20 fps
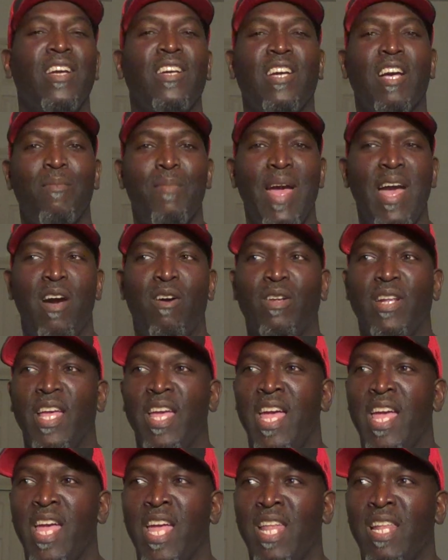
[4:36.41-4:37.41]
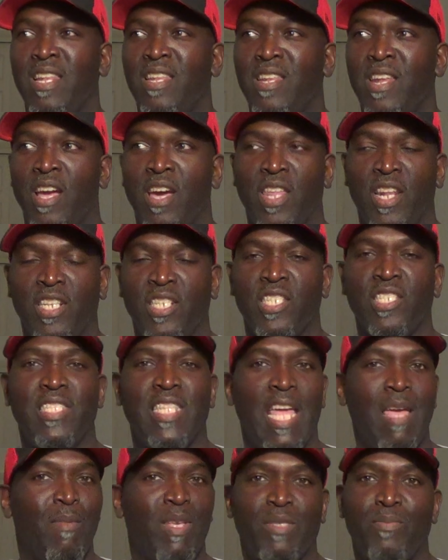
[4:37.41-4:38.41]
come out and they're gonna just
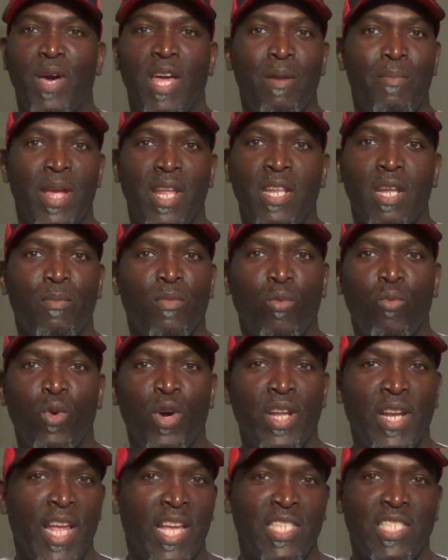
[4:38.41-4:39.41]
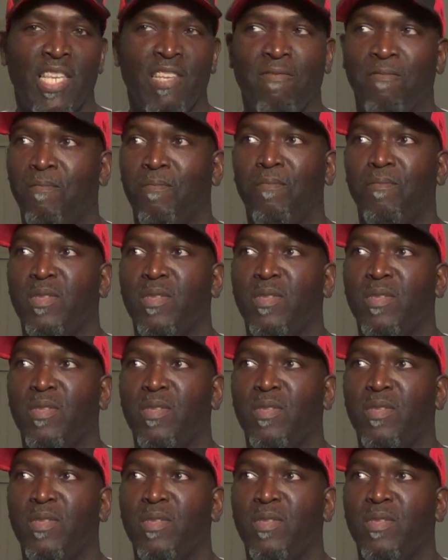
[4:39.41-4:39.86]
name it Spider-Man number one as if